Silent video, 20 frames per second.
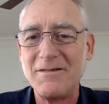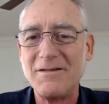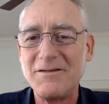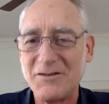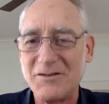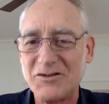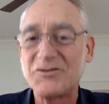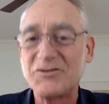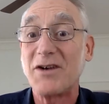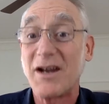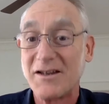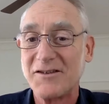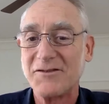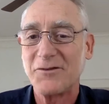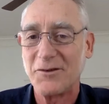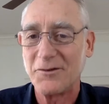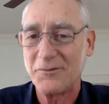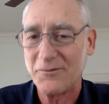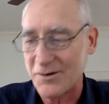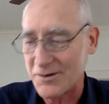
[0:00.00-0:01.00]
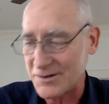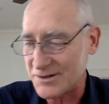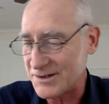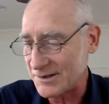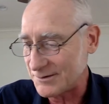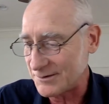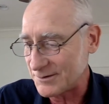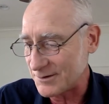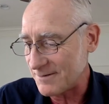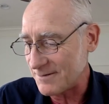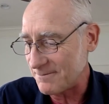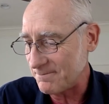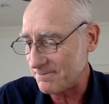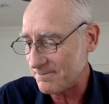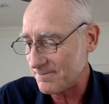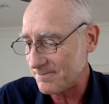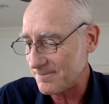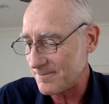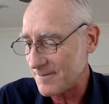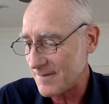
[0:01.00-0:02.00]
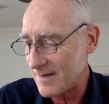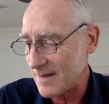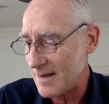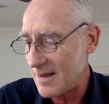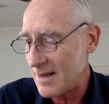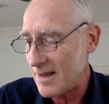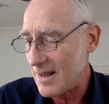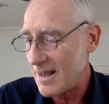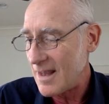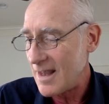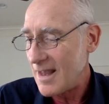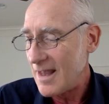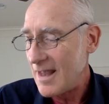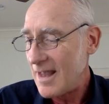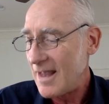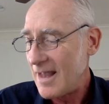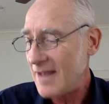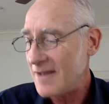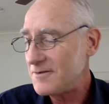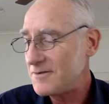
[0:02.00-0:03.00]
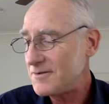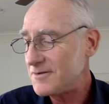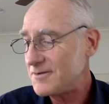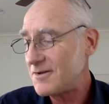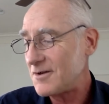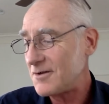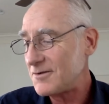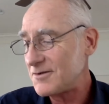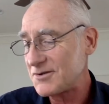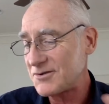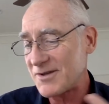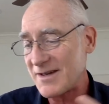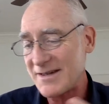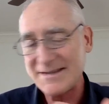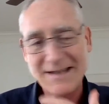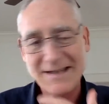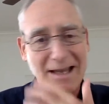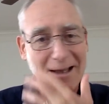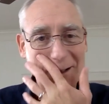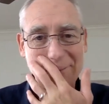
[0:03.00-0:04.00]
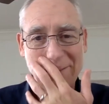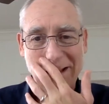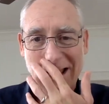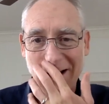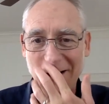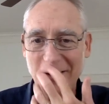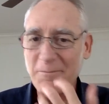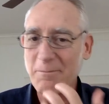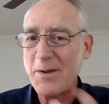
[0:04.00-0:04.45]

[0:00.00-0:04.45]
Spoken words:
stressful for children. And don't stress out about it.